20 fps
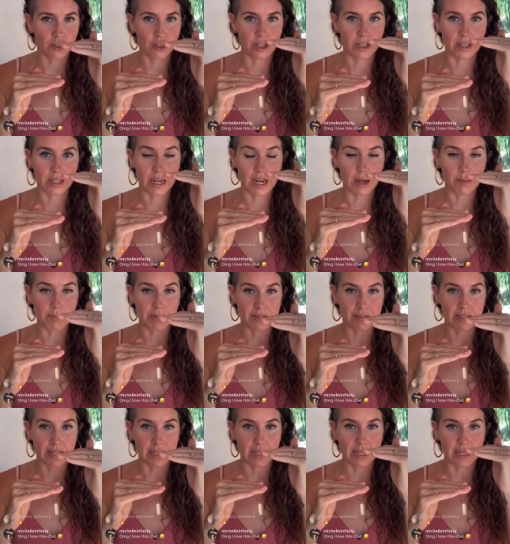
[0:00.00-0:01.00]
that I'm
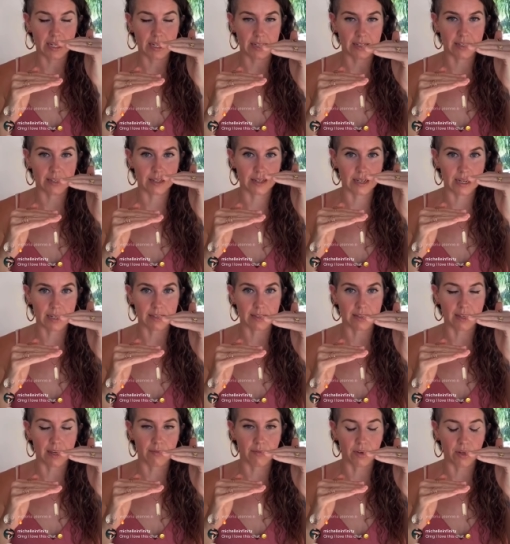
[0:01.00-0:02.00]
ascending into the next
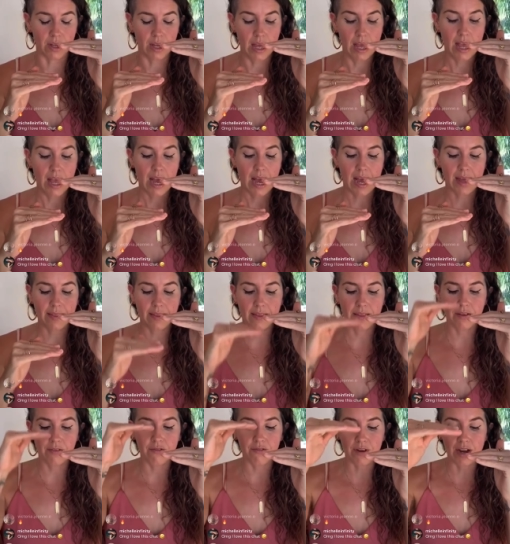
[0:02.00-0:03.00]
level. And then the
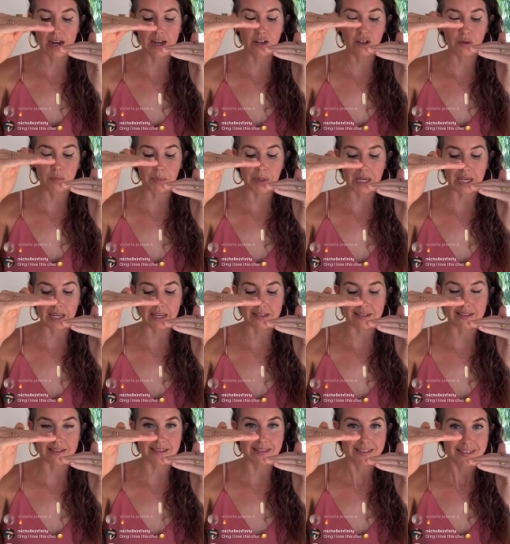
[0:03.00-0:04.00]
final
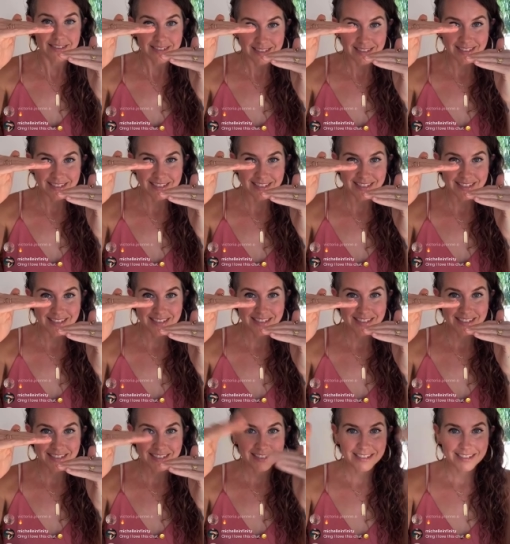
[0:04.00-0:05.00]
piece
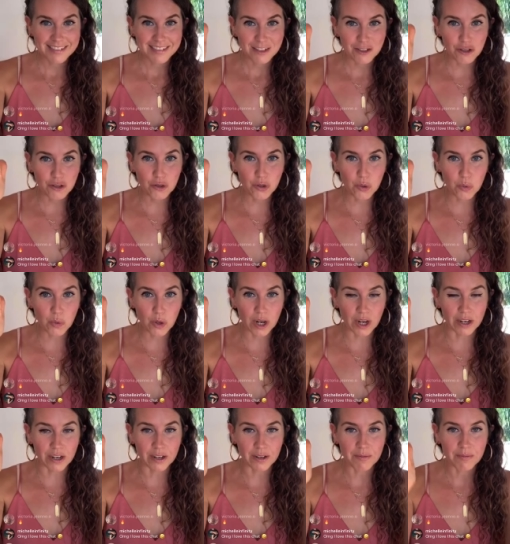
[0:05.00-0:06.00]
do the work.